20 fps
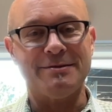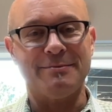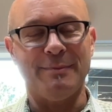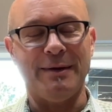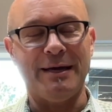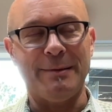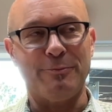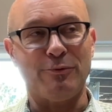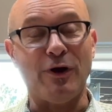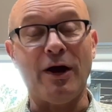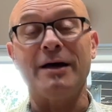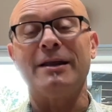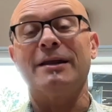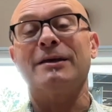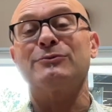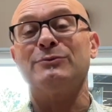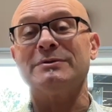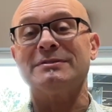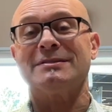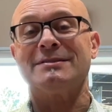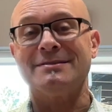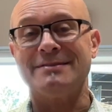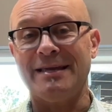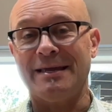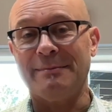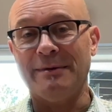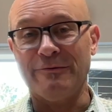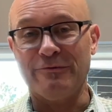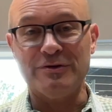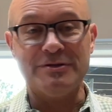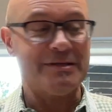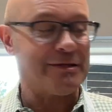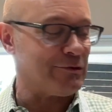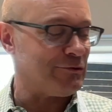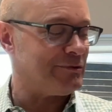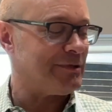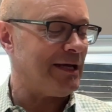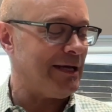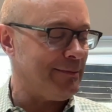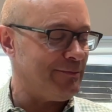product was the same every single
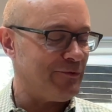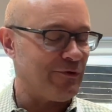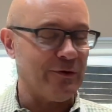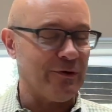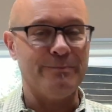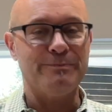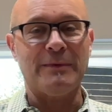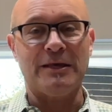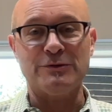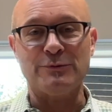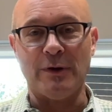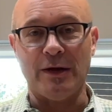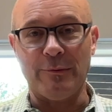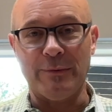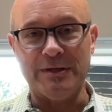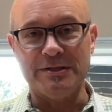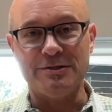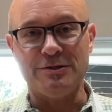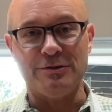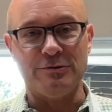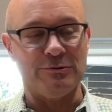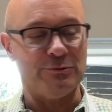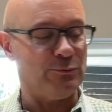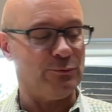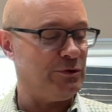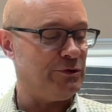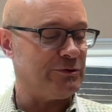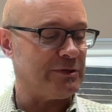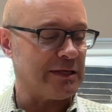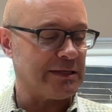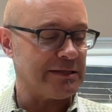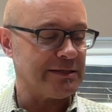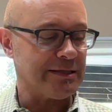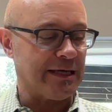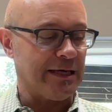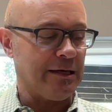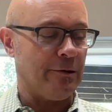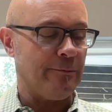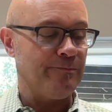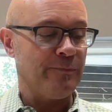time. So that's why I went to using a
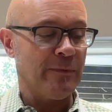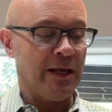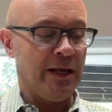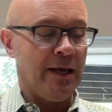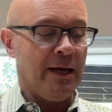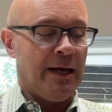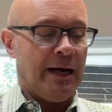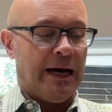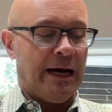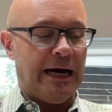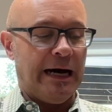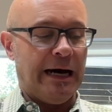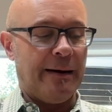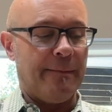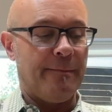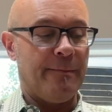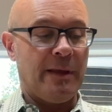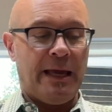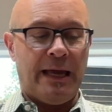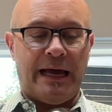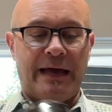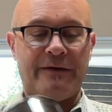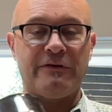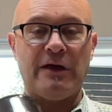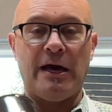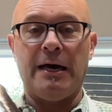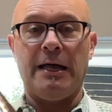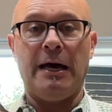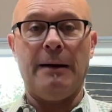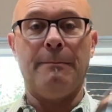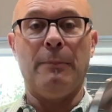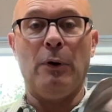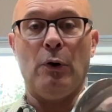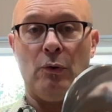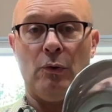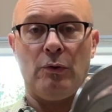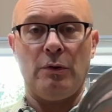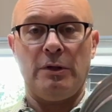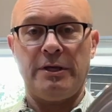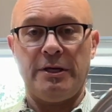scale. I've got a
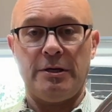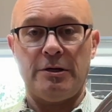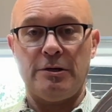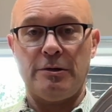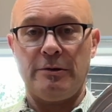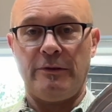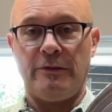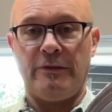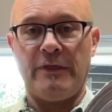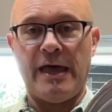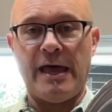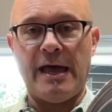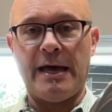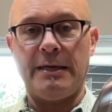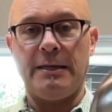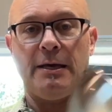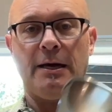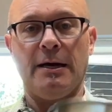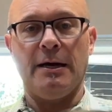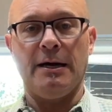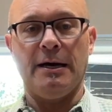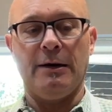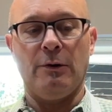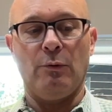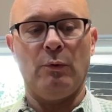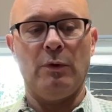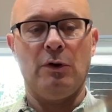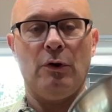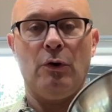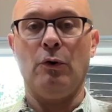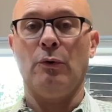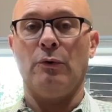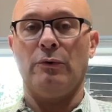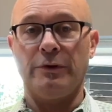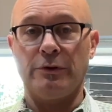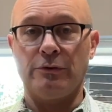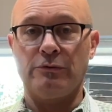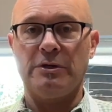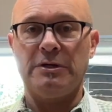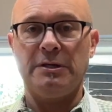bowl here that will hold
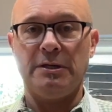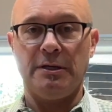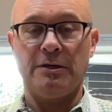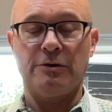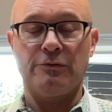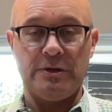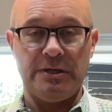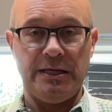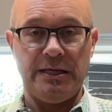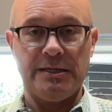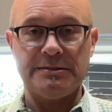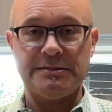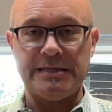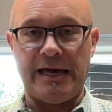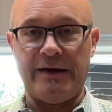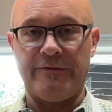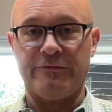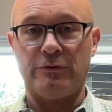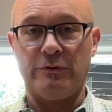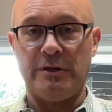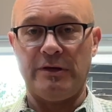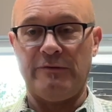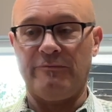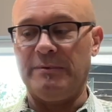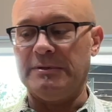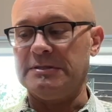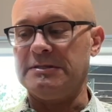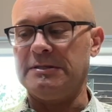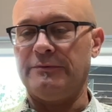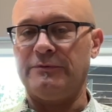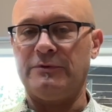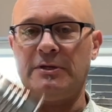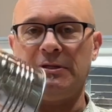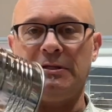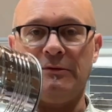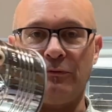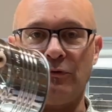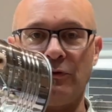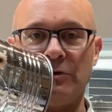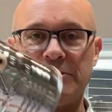the ingredients after they've been sifted. And
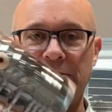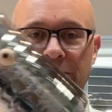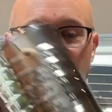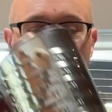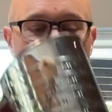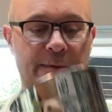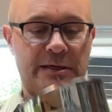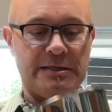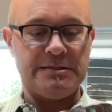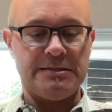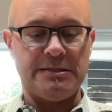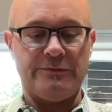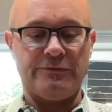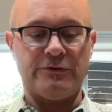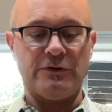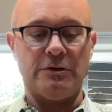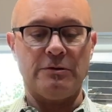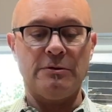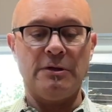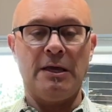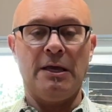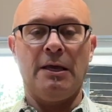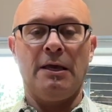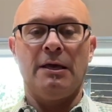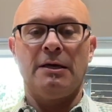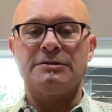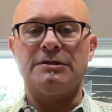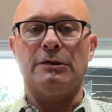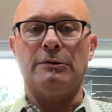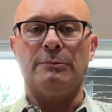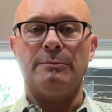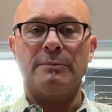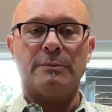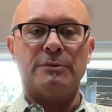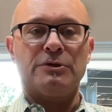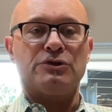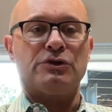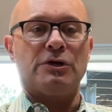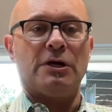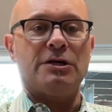of course, I've got my sifter. So I'm
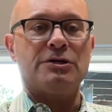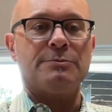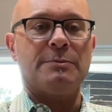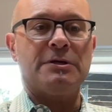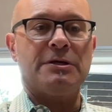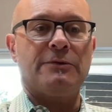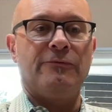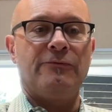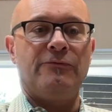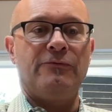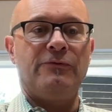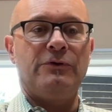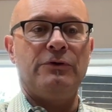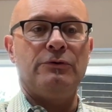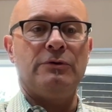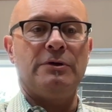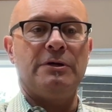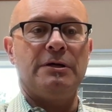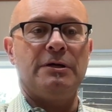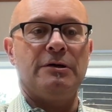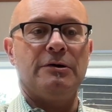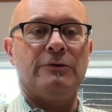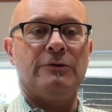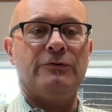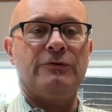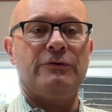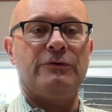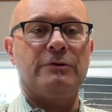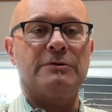going to change my view here so you can